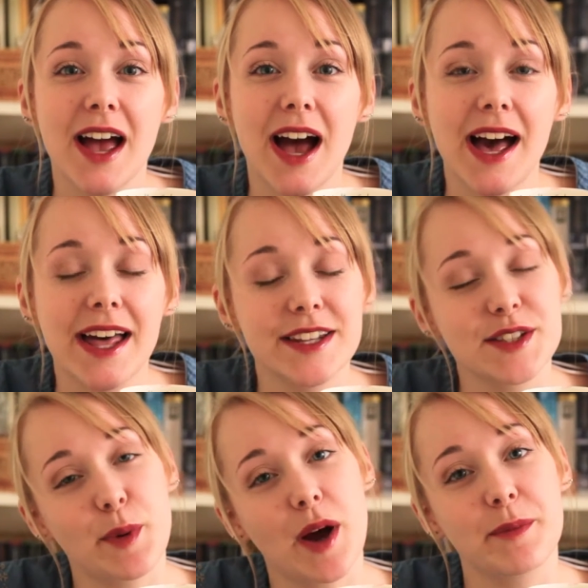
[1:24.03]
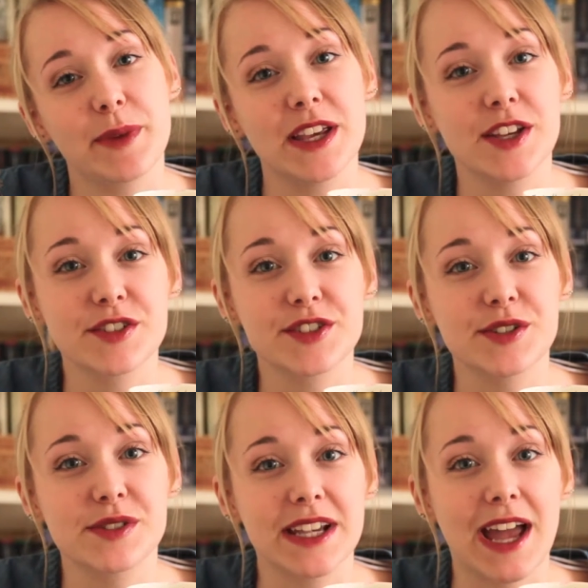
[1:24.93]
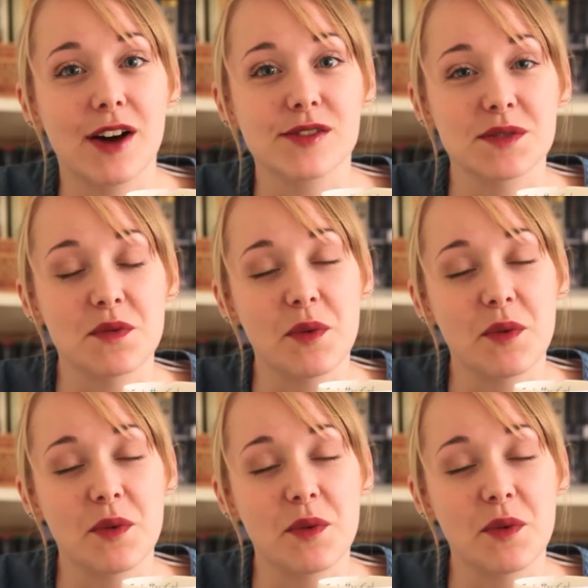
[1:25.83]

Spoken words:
and inspired me to dig out some of